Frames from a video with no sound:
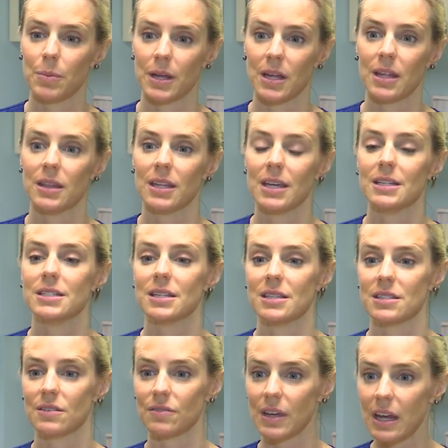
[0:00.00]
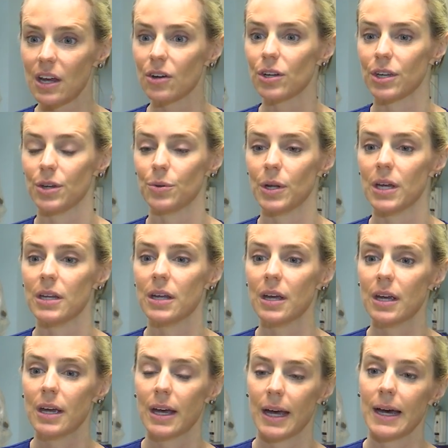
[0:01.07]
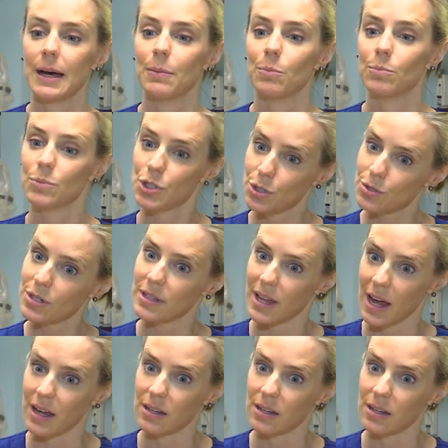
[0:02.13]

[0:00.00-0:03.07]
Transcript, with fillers: in the intensive care unit um, due to that